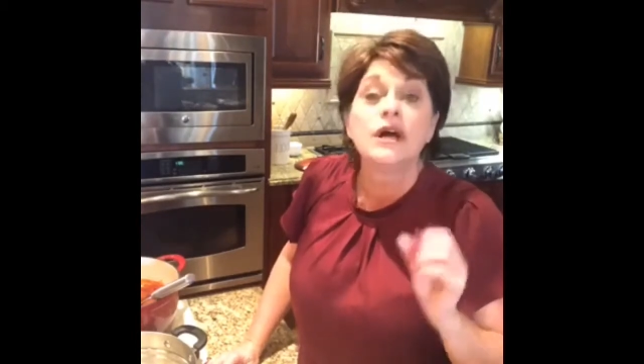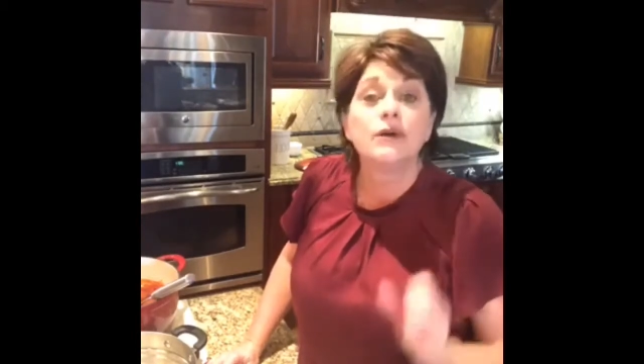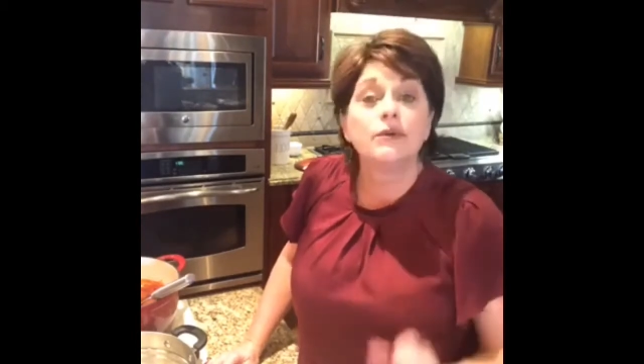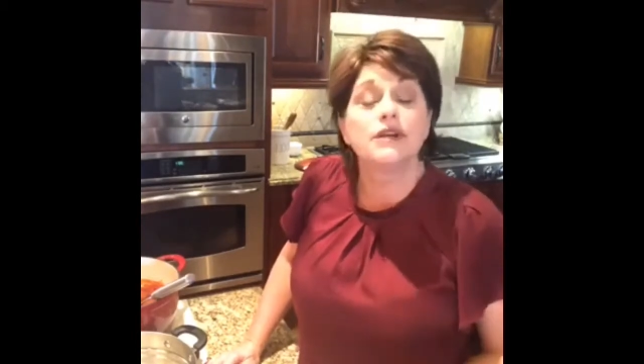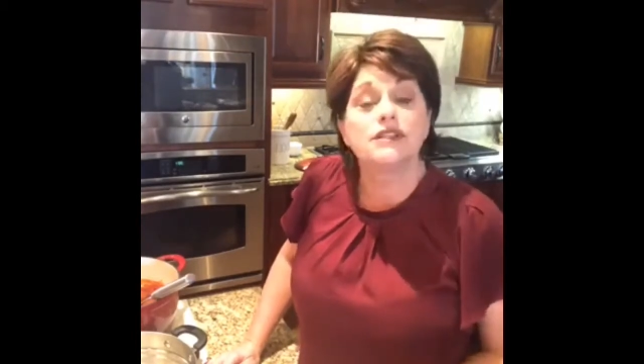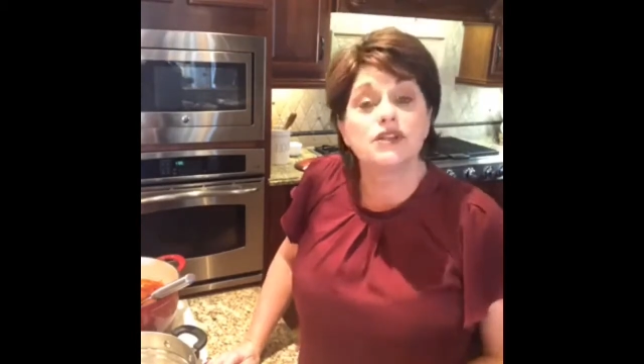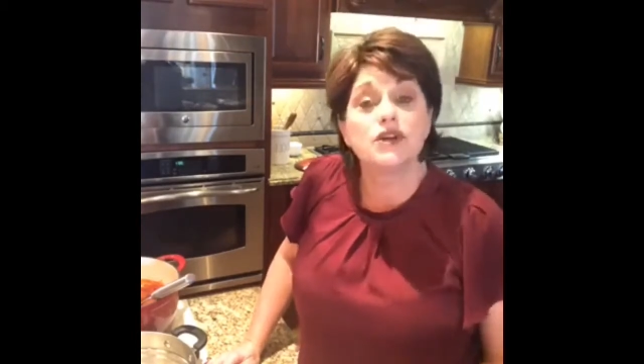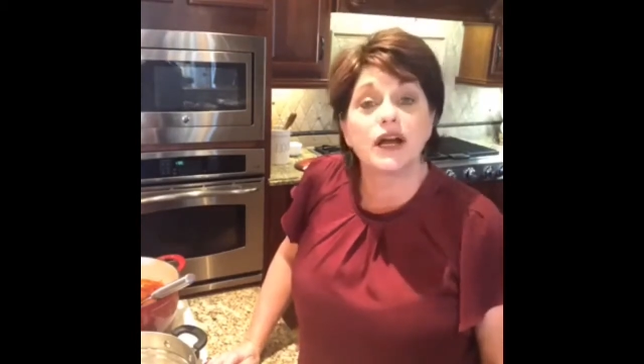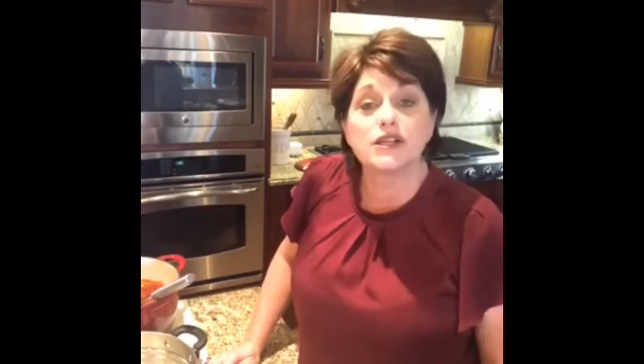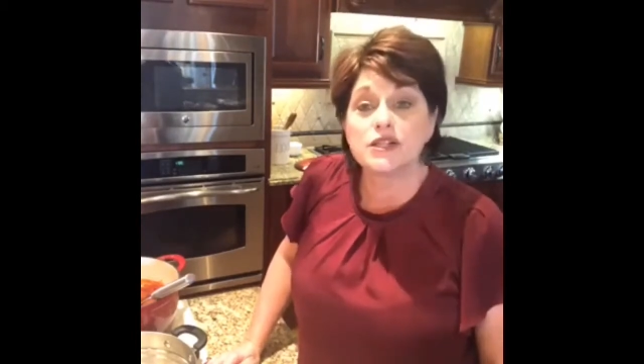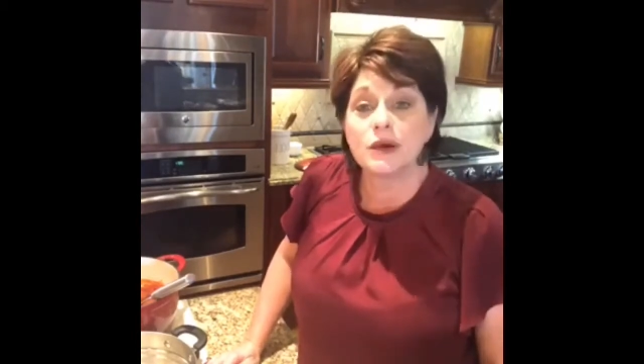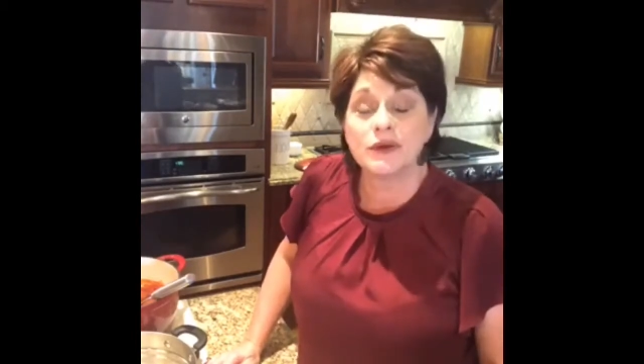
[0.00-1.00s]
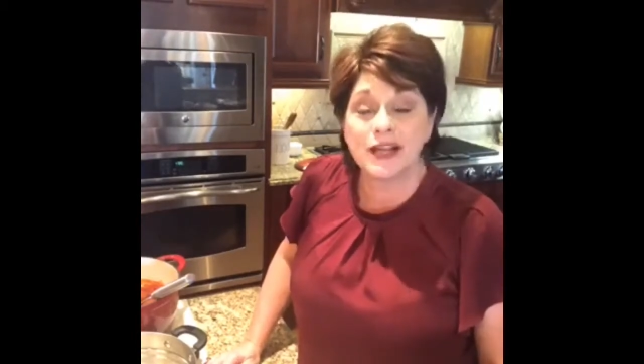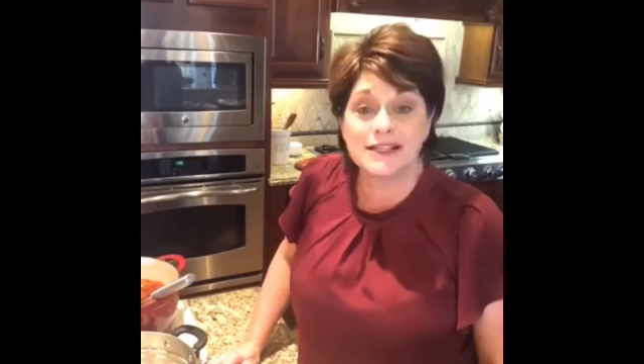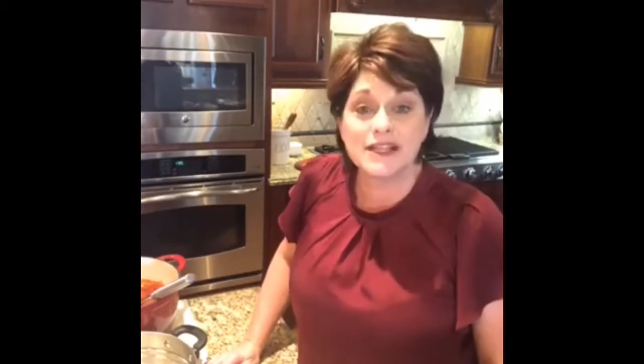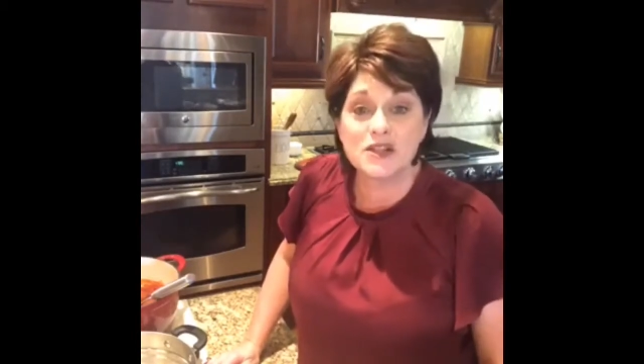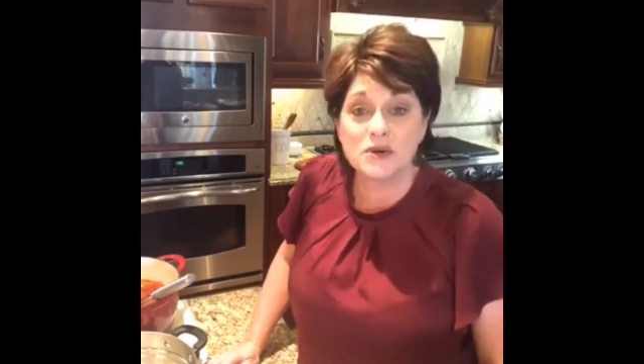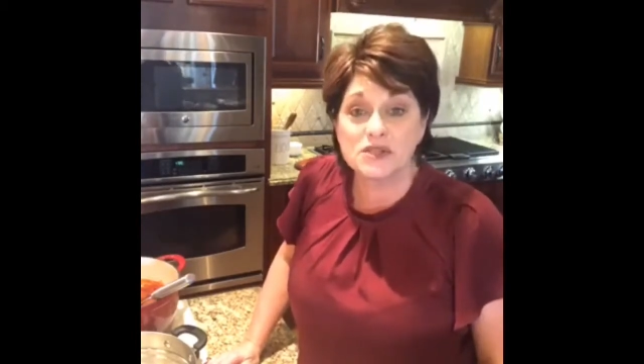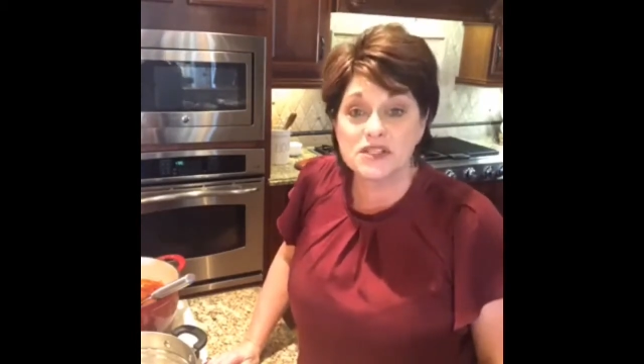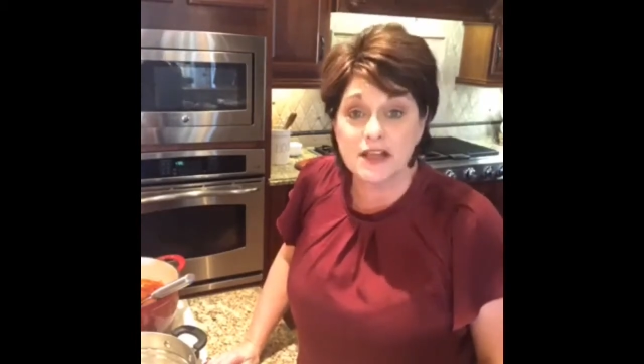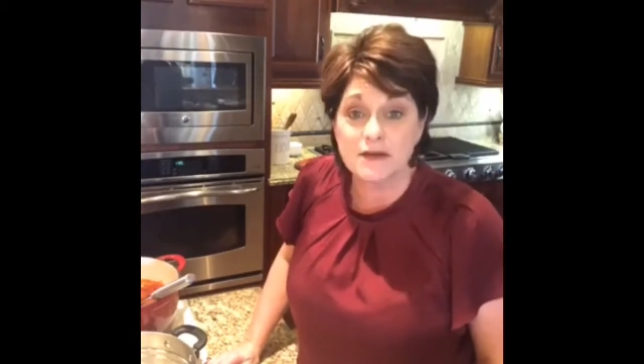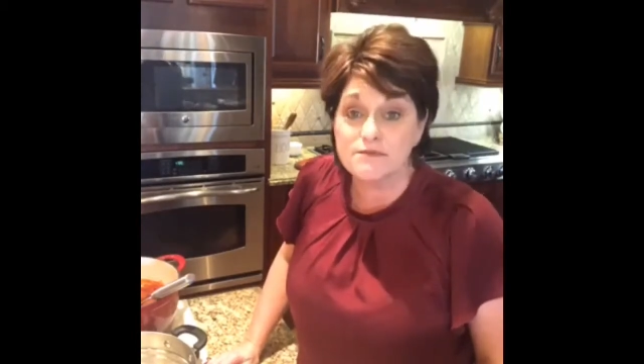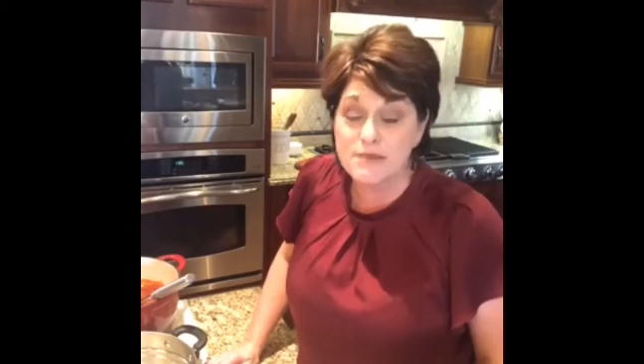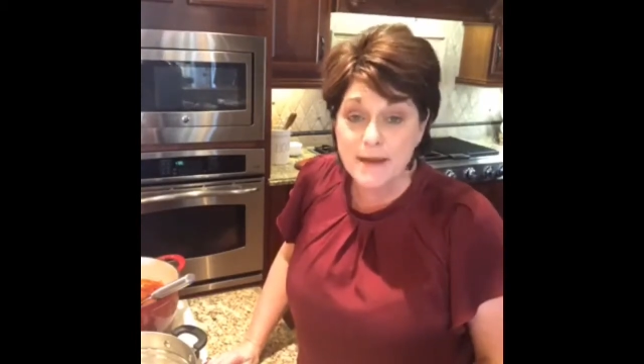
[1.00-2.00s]
was, you guys know when I did those
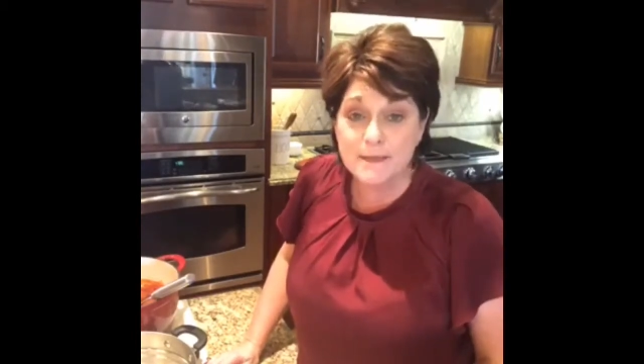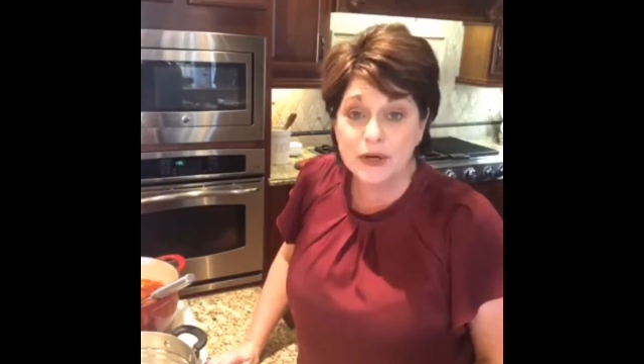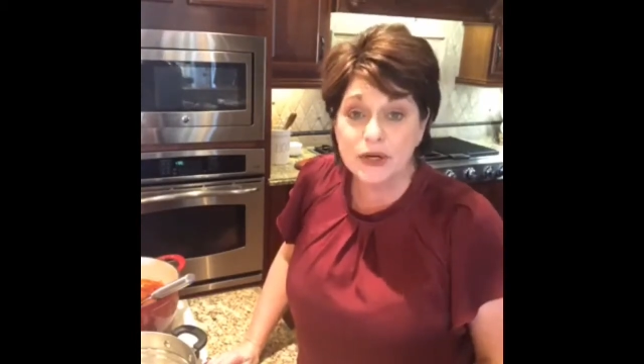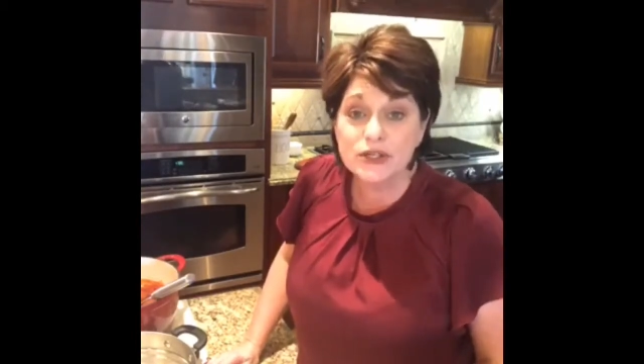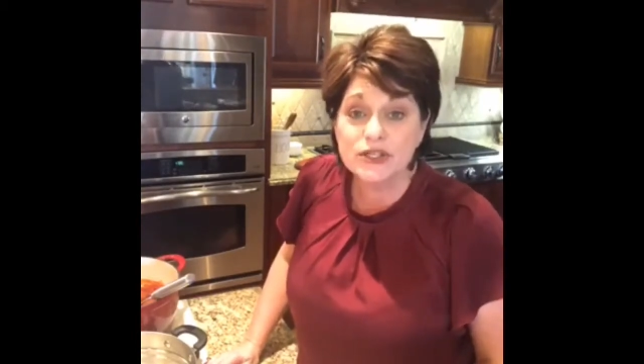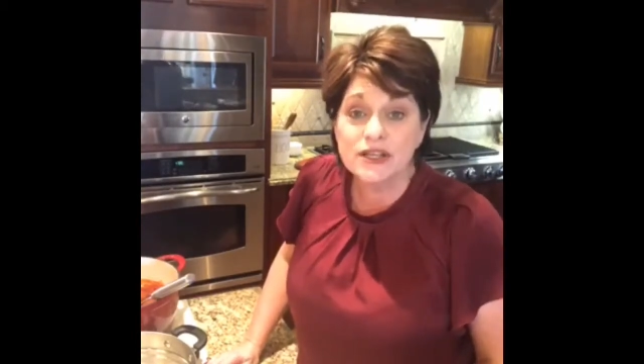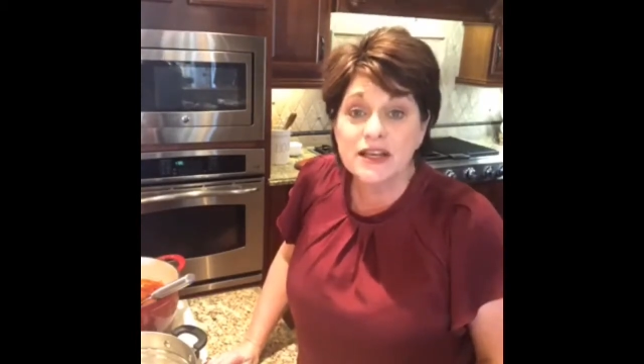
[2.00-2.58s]
stuffed peppers,